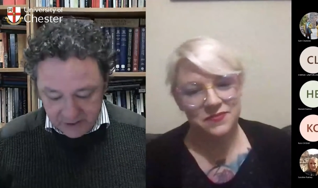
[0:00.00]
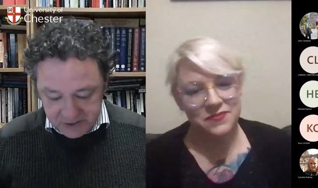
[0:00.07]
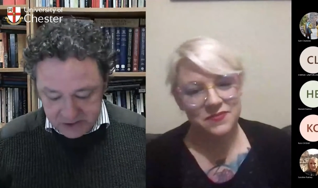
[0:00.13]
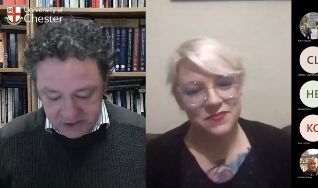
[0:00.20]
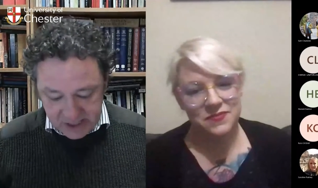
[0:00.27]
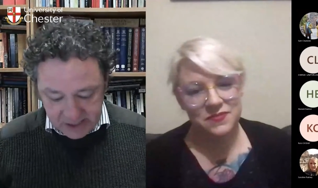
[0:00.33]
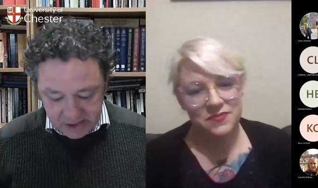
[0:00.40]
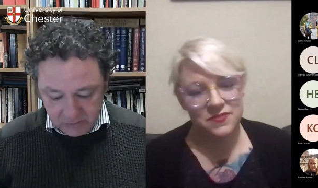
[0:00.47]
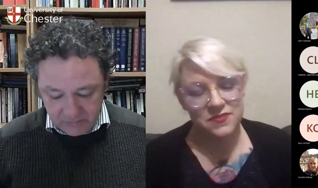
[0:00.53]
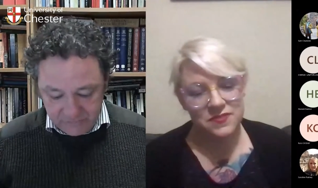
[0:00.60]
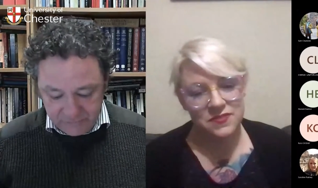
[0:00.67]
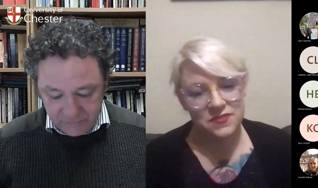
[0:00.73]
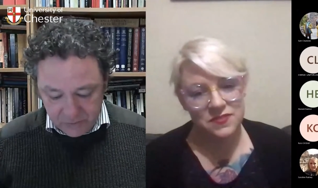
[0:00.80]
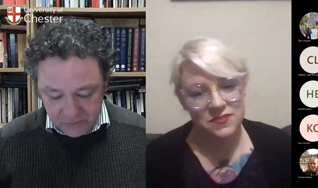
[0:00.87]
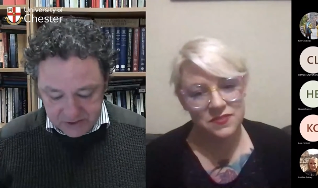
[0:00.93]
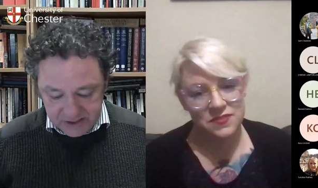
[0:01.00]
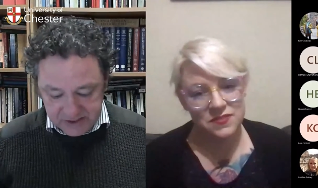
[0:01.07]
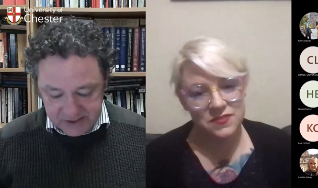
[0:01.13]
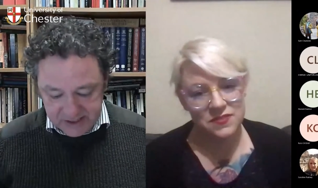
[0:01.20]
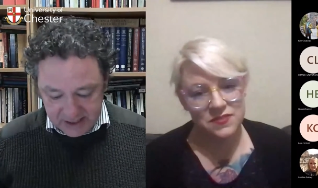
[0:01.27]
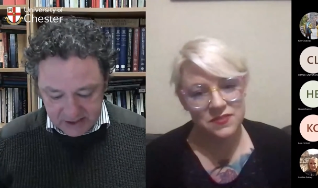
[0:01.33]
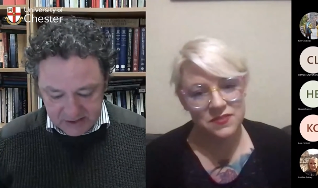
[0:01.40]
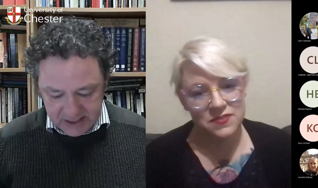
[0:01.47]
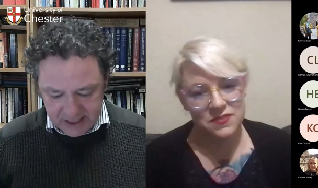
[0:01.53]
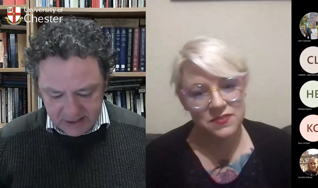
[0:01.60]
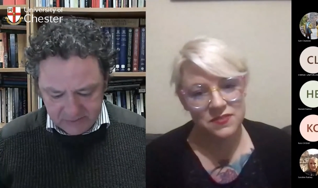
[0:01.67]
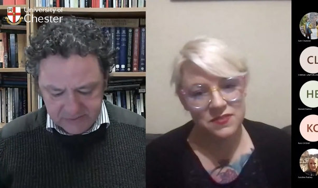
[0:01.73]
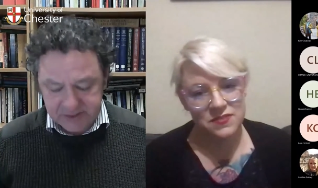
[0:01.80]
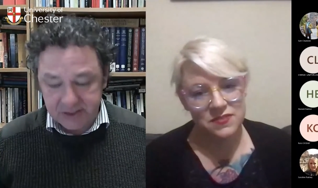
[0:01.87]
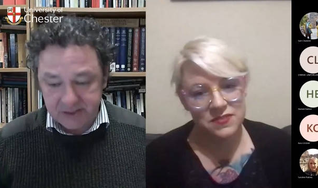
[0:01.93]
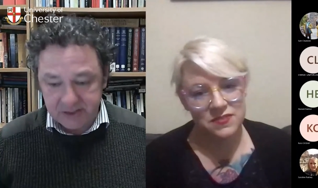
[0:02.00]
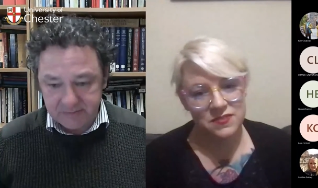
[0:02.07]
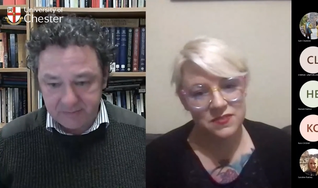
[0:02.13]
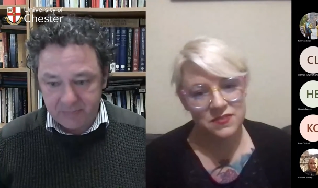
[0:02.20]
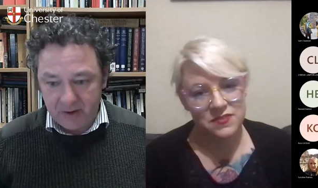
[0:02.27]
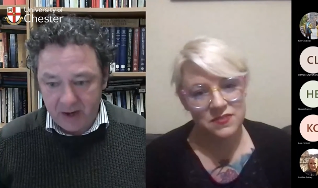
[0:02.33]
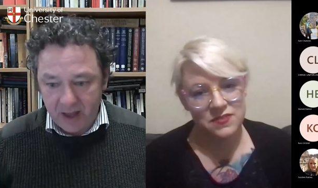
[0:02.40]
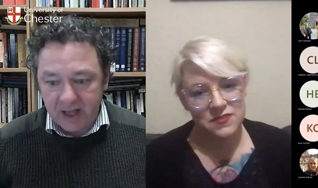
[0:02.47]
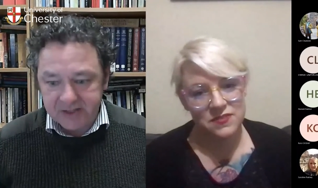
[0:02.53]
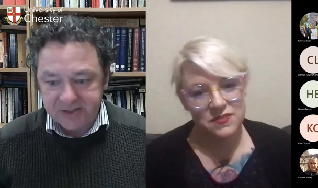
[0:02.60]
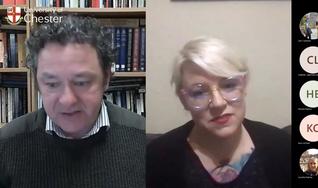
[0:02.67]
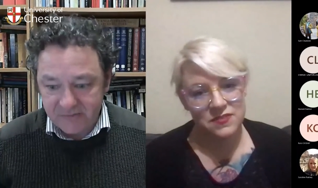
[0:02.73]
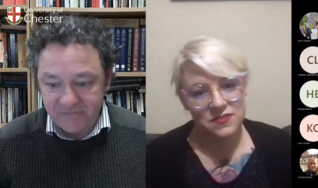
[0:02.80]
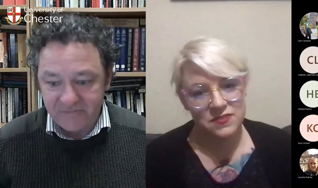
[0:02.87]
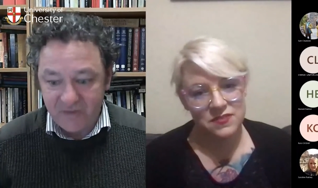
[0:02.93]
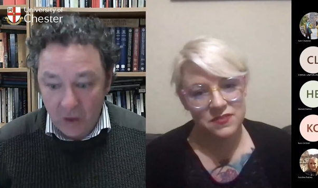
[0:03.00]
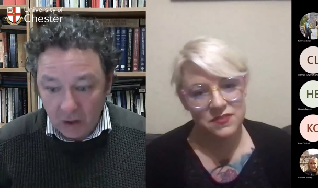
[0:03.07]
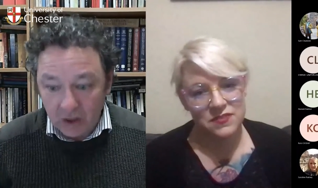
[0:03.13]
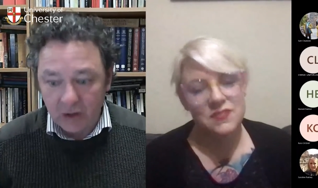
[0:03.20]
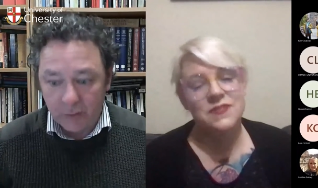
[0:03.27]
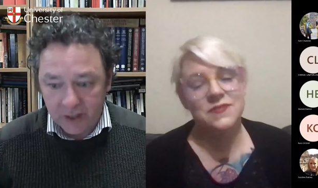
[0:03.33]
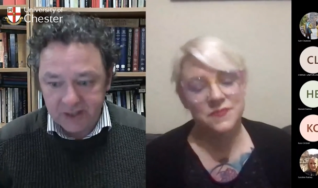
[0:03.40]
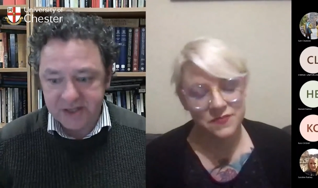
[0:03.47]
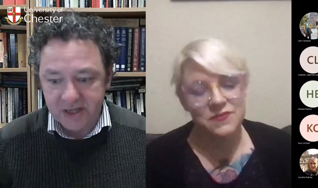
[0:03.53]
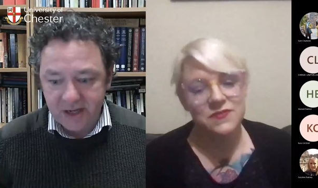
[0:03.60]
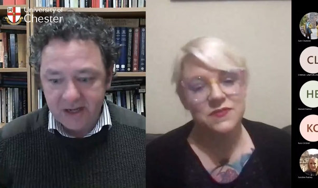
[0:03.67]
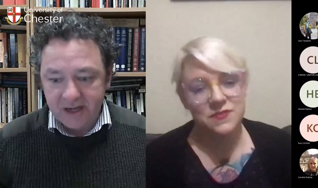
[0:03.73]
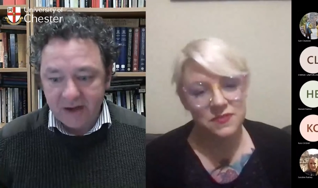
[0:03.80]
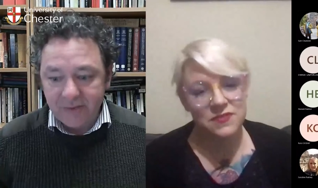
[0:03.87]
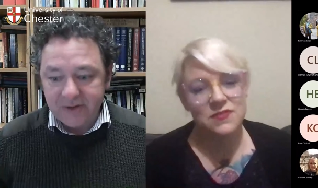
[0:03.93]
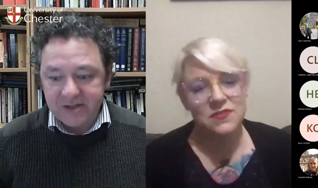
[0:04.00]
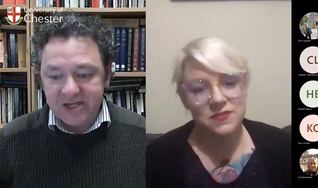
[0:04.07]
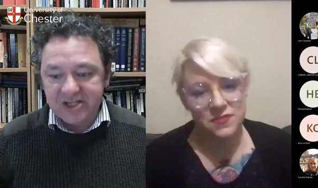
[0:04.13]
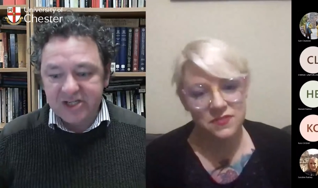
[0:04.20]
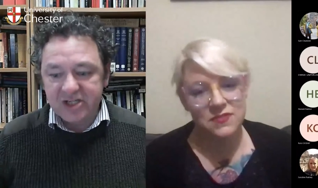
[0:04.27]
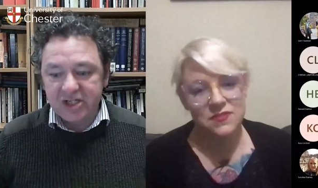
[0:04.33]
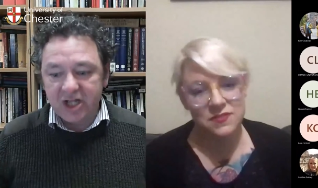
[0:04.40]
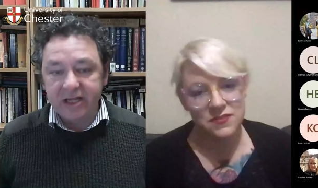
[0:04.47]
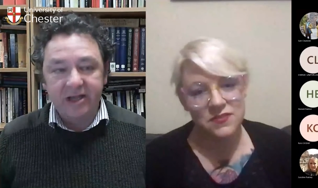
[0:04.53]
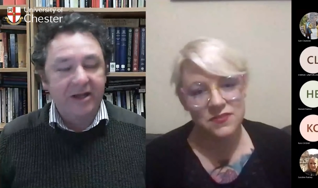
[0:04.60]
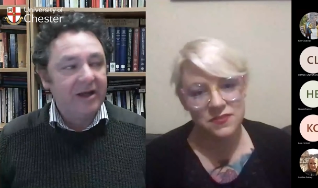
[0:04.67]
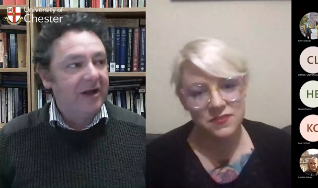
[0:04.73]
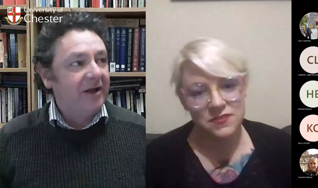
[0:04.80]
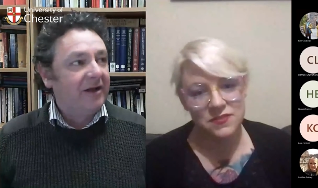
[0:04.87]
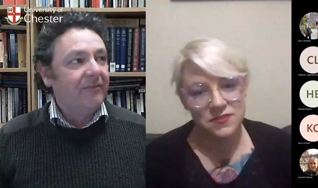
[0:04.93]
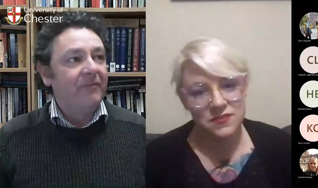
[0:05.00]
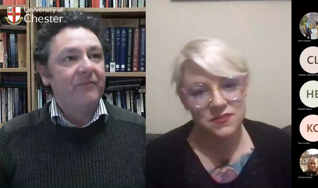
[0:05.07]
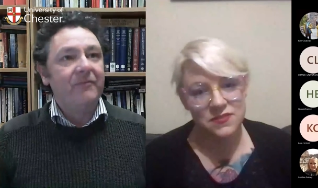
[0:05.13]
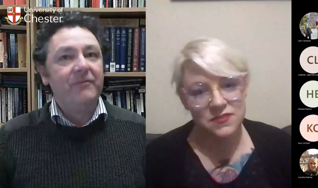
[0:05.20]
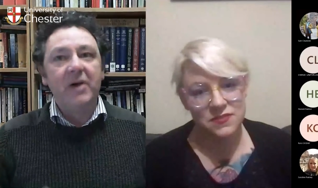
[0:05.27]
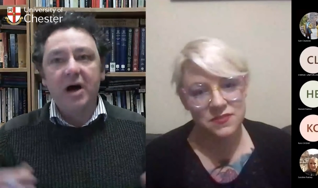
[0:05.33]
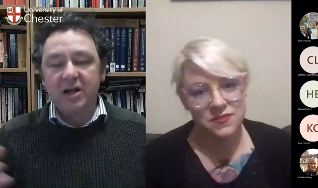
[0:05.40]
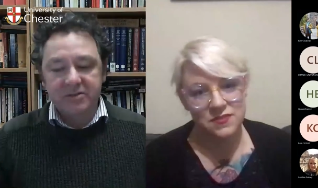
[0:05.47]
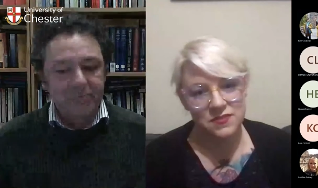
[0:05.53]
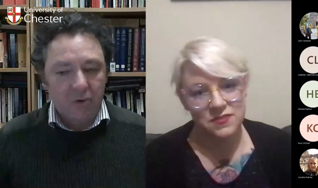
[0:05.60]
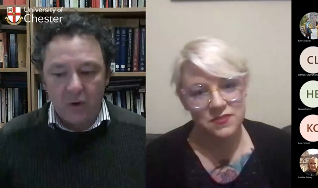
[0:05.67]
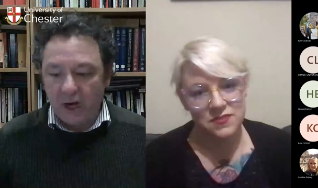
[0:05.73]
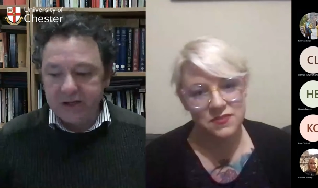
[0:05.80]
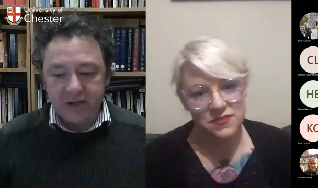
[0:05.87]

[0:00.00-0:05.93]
Speaker 1: I, I just checked you're at forty six thousand plus followers, which is like much more.